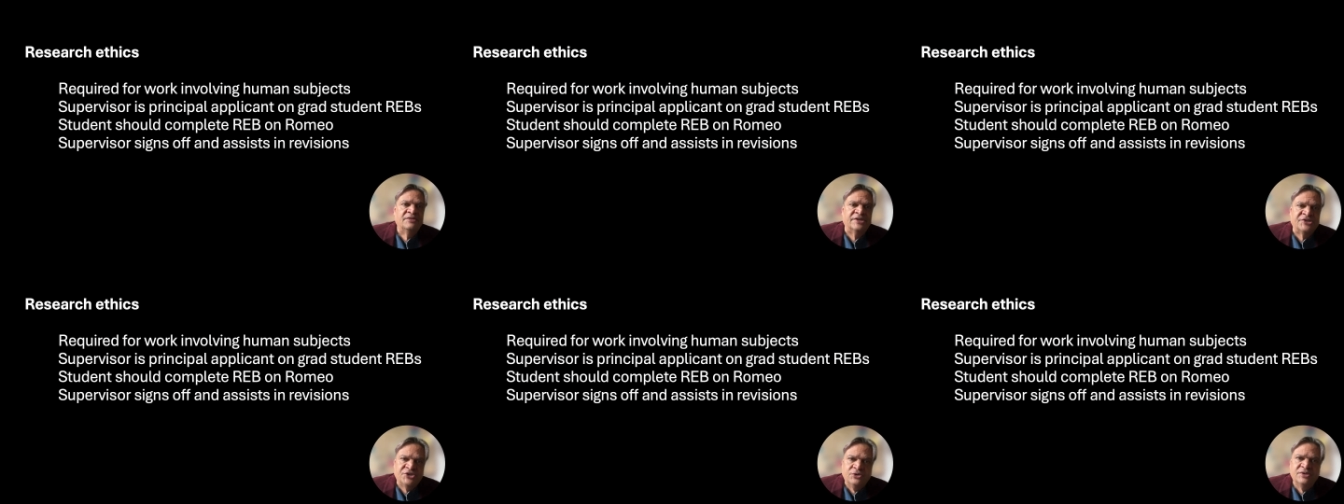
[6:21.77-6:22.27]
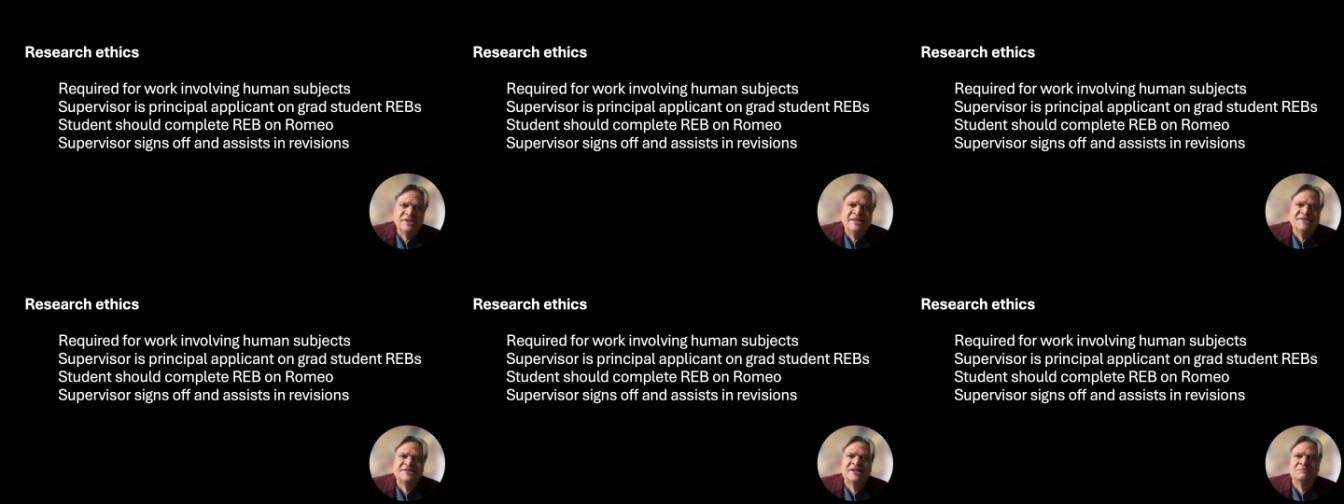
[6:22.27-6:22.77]
The student
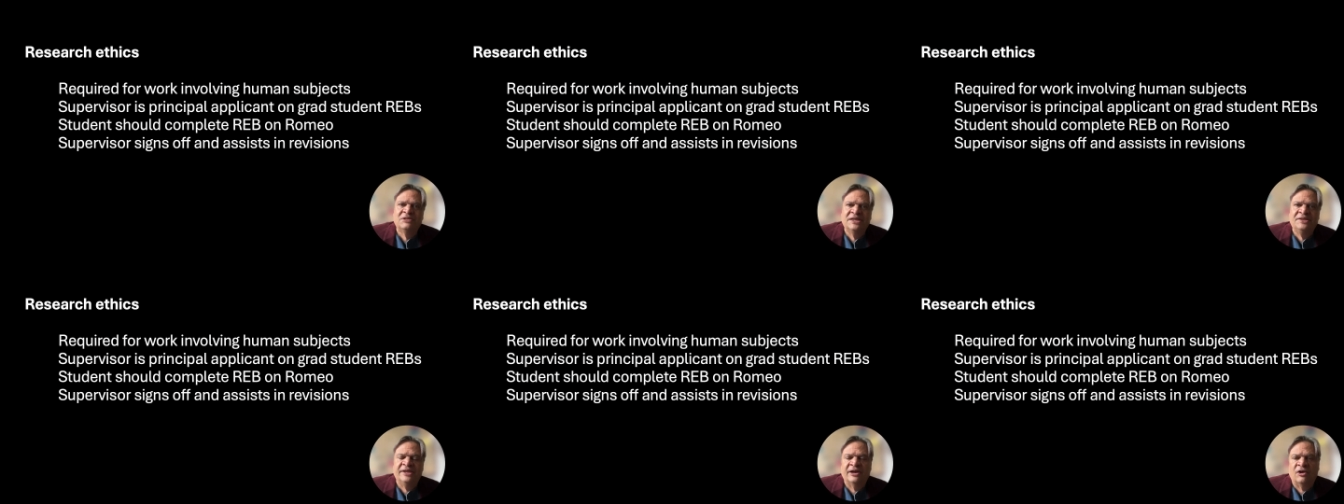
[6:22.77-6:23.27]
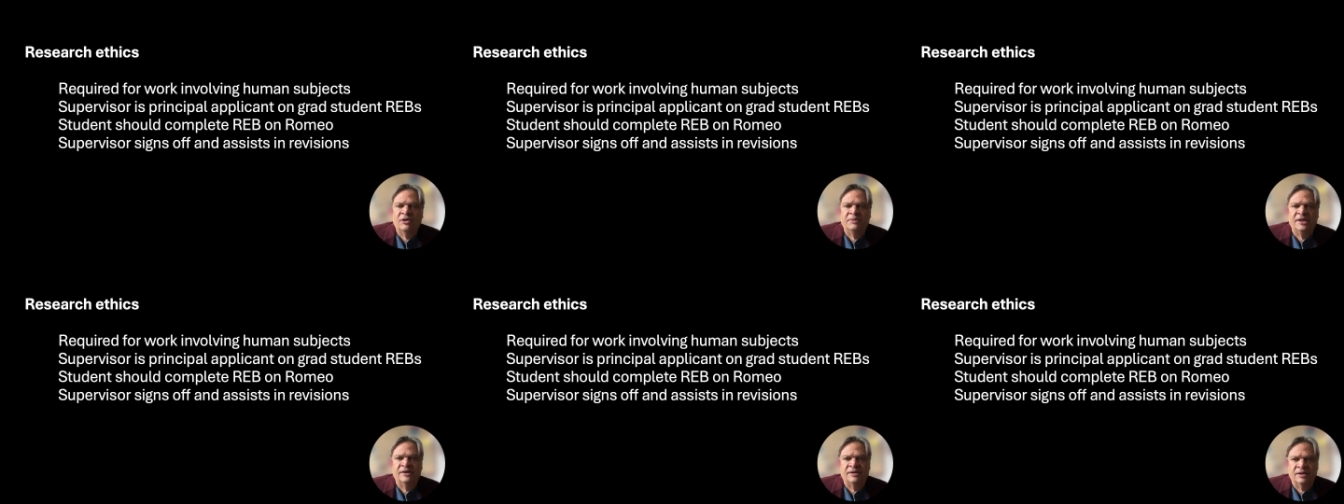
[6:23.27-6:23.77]
needs to complete the
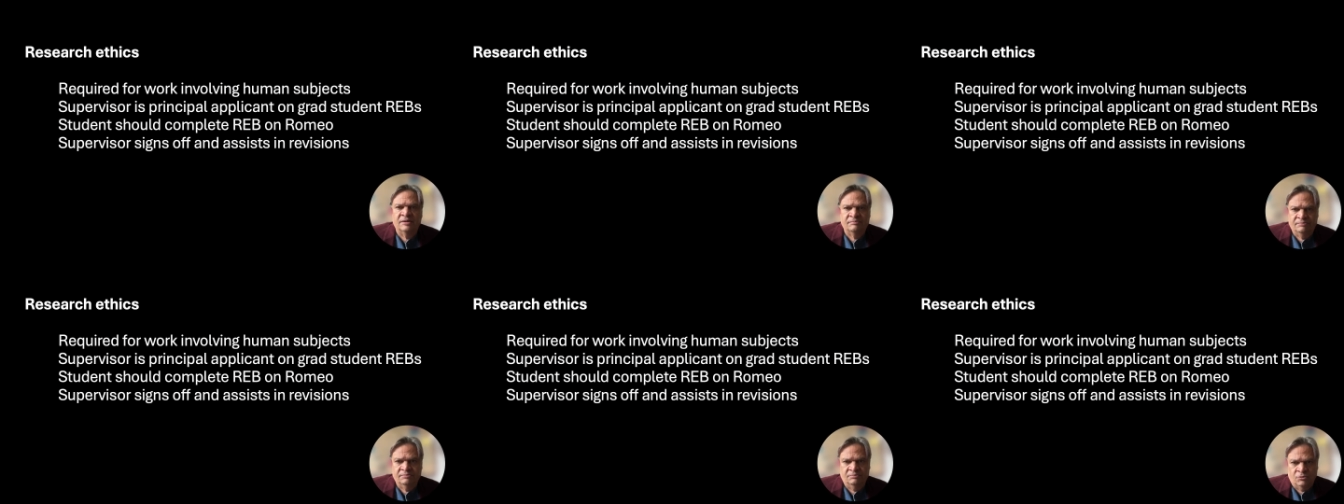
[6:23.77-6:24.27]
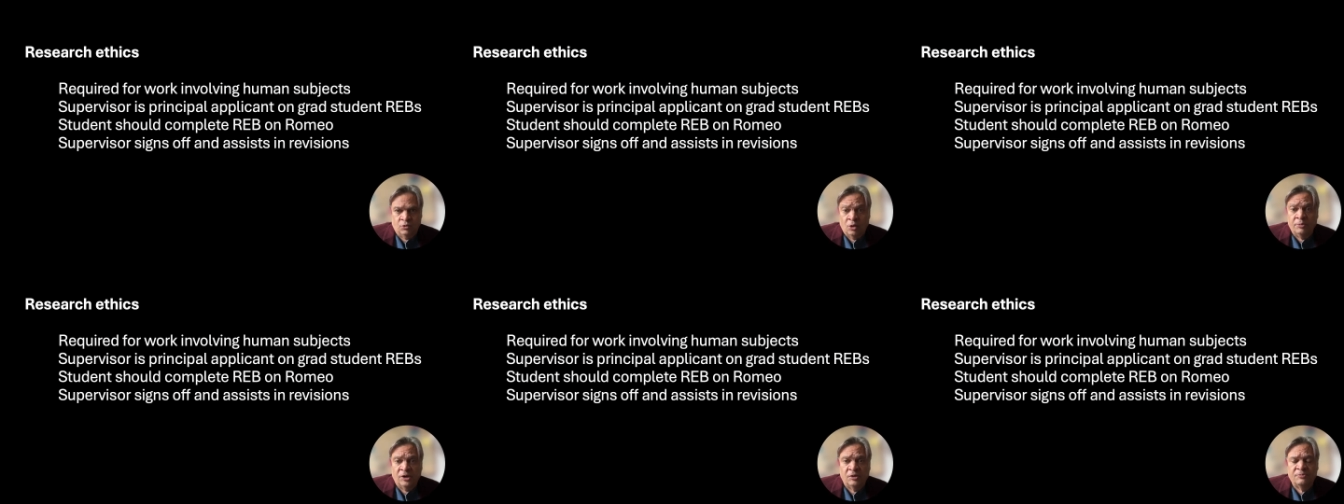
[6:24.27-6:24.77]
REB on a
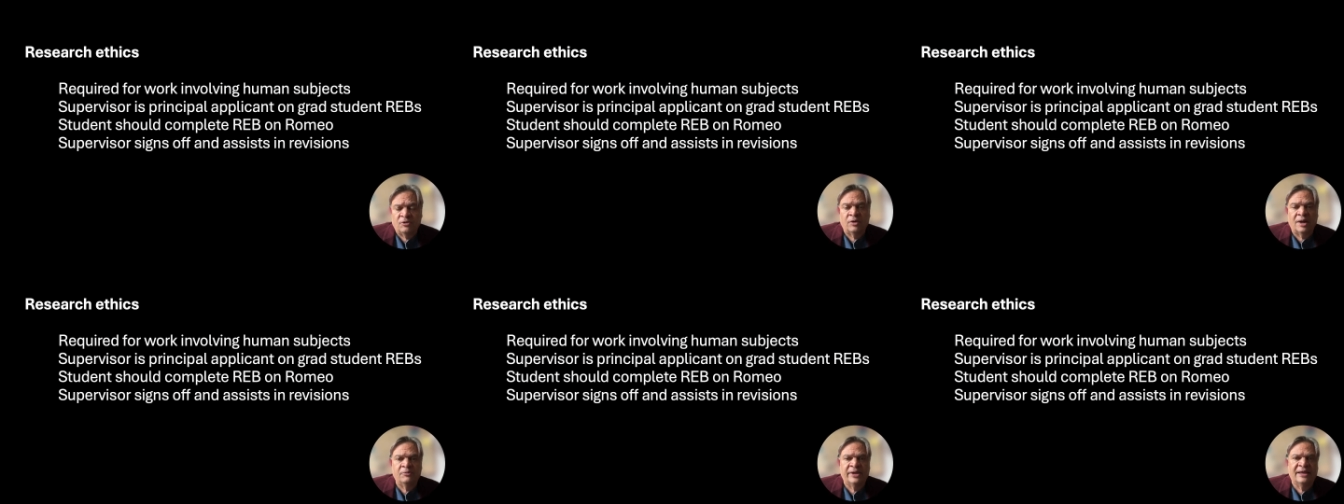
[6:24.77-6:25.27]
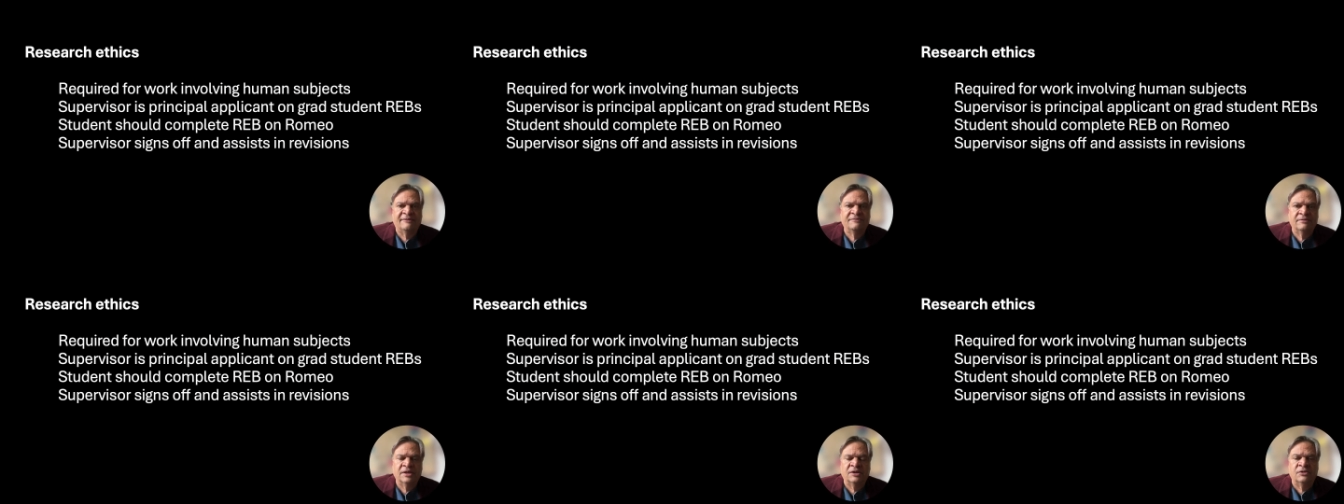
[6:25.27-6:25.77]
Romeo program we have
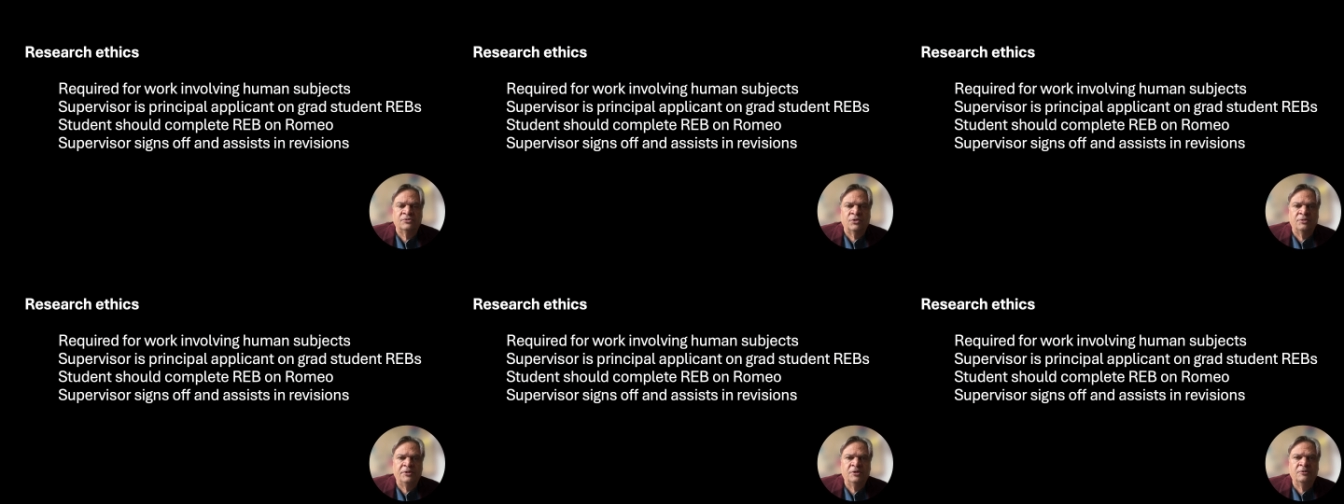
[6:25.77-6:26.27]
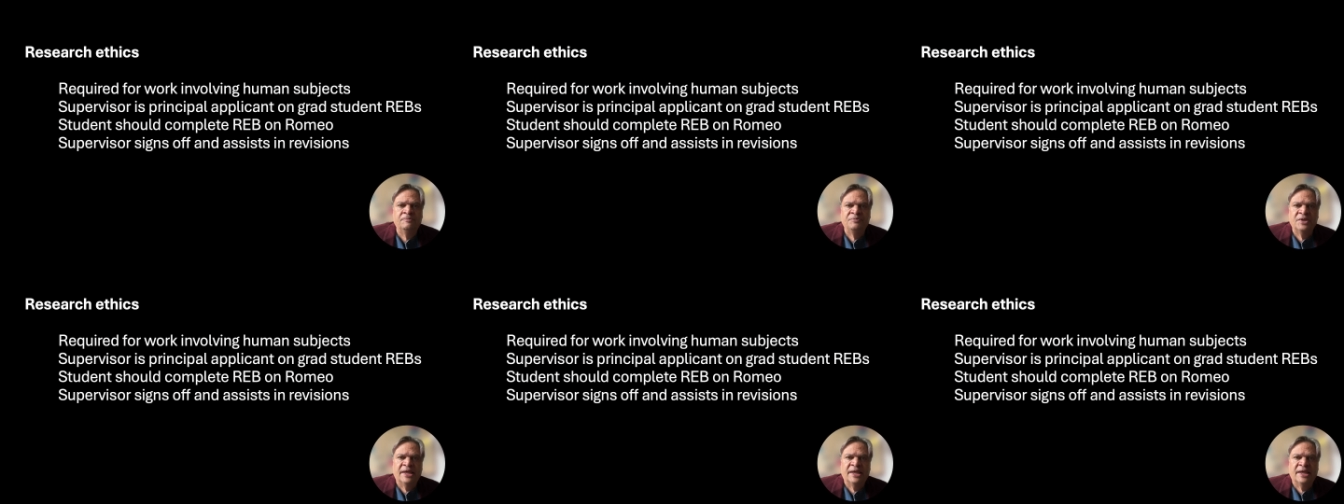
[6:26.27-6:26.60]
called Romeo.